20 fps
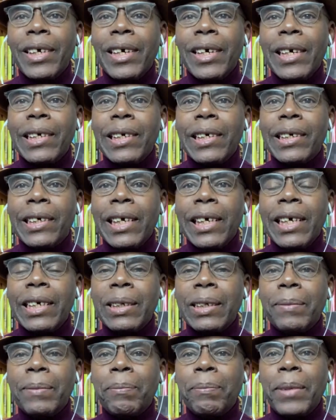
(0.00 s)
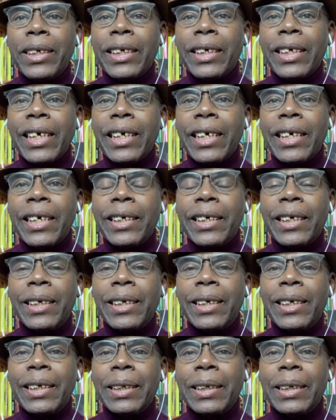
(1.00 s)
he says basically
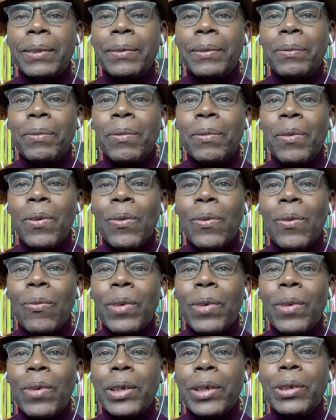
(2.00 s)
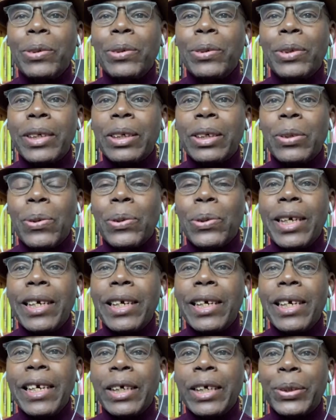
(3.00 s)
that what you just called
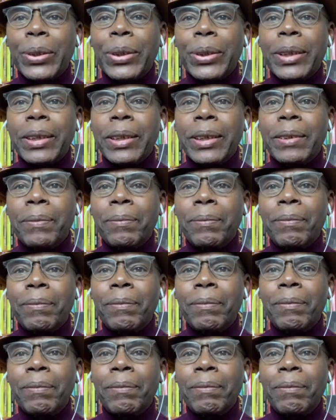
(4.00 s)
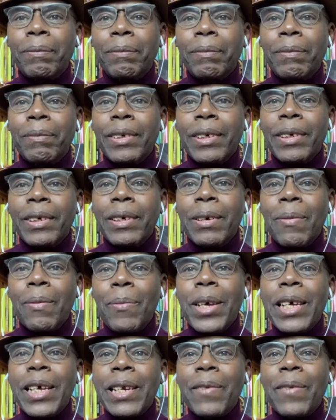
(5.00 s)
an election
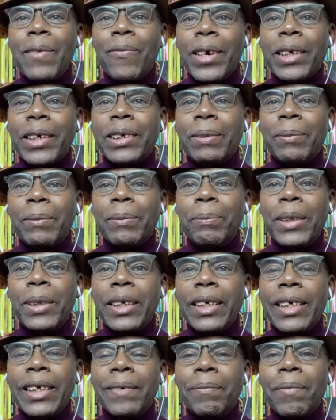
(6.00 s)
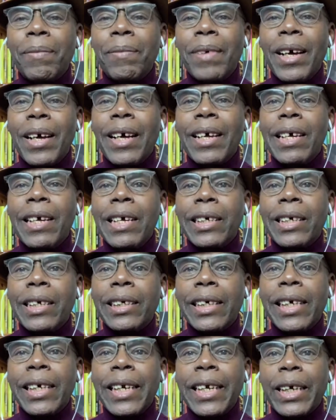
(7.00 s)
may in fact be a
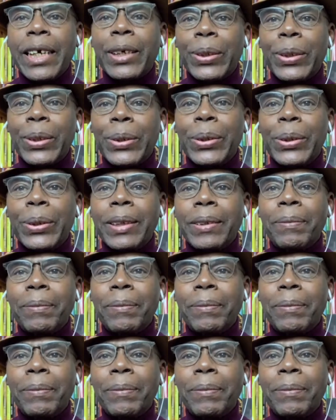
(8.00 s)
selection.